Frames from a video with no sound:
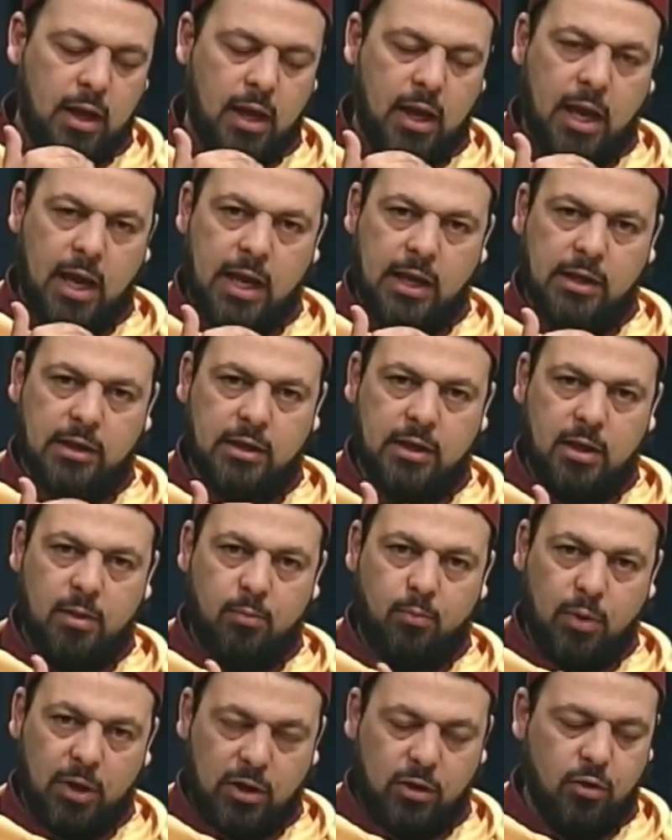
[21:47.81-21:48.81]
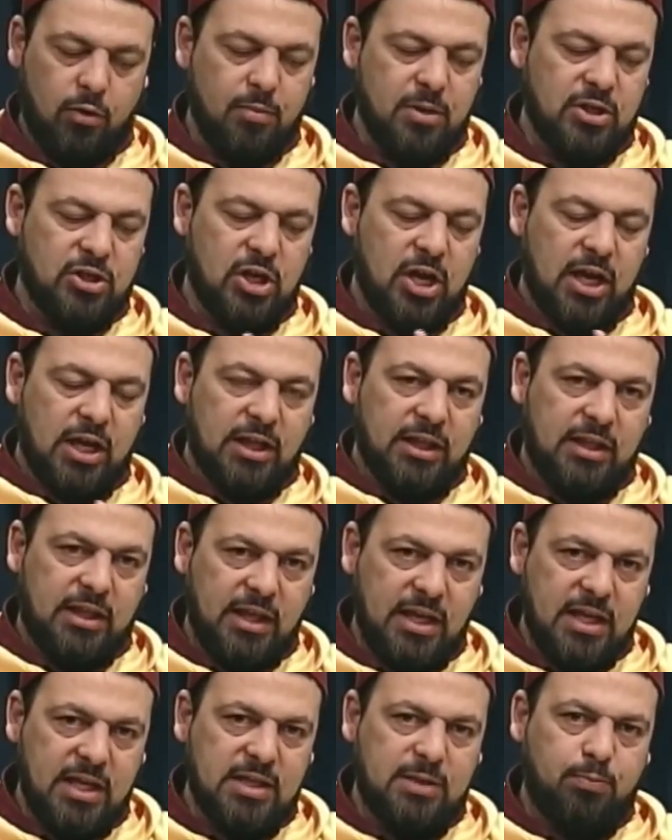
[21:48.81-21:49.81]
and pilgrimage.
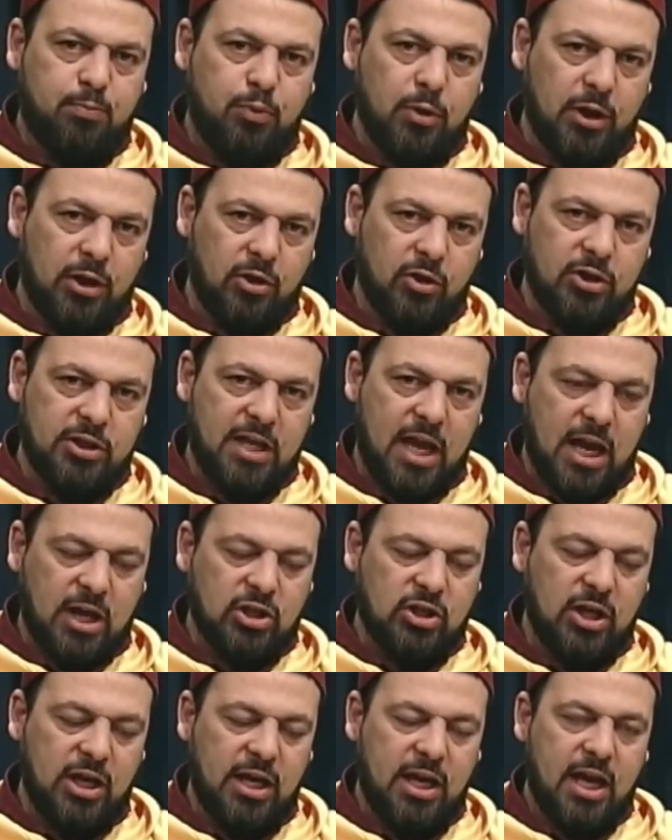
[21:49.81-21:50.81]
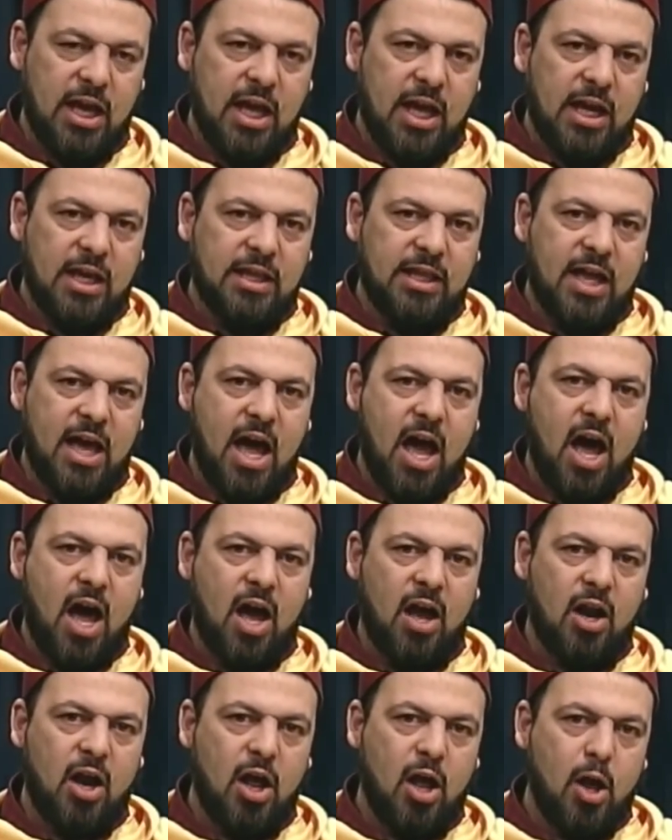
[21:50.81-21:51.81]
These pillars actually, they
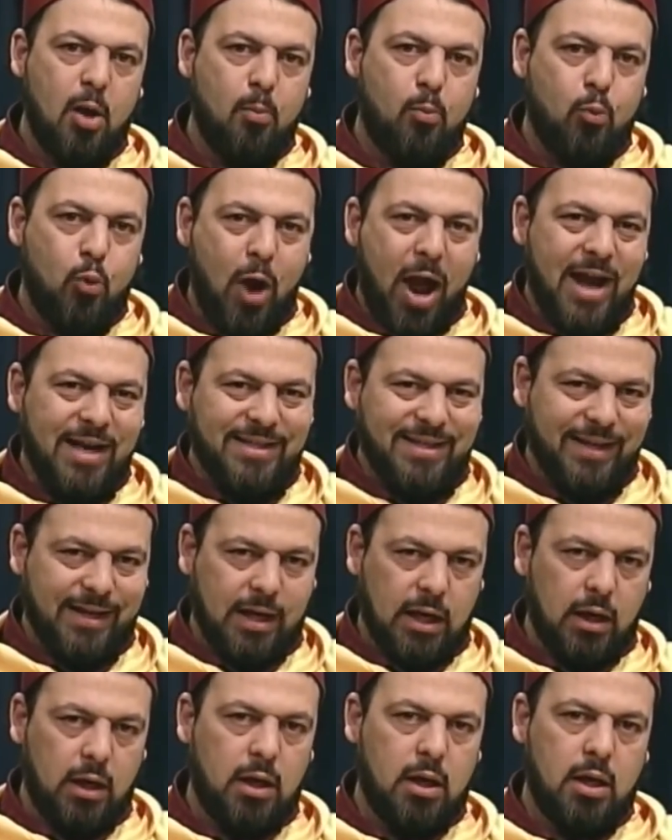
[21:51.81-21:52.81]
are practical.